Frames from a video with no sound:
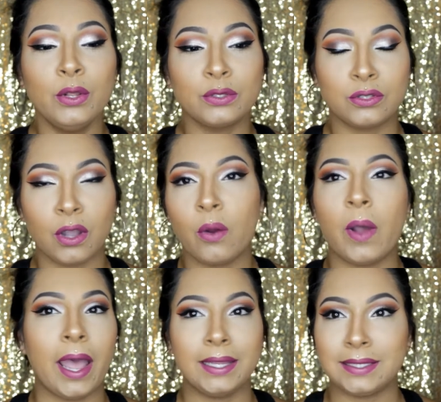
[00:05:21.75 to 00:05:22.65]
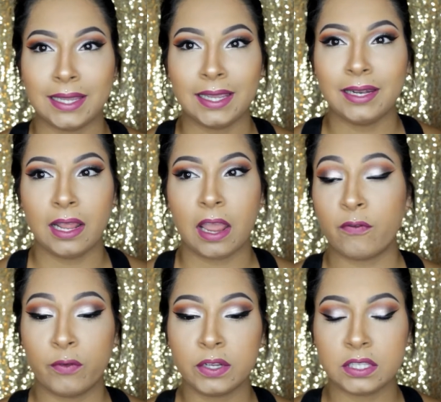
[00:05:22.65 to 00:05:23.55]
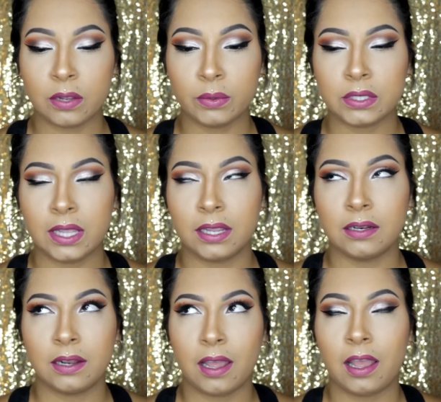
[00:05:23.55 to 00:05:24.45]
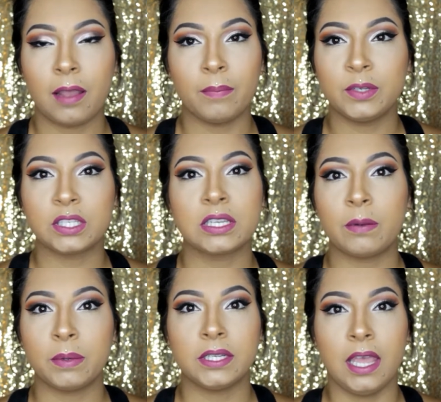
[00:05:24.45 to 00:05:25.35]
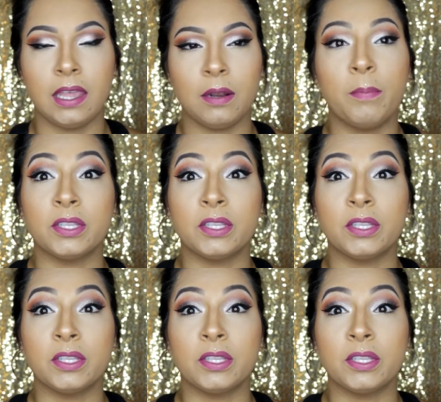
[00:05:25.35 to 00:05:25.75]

So I did. At first I was like, nah, I'm just gonna pretend.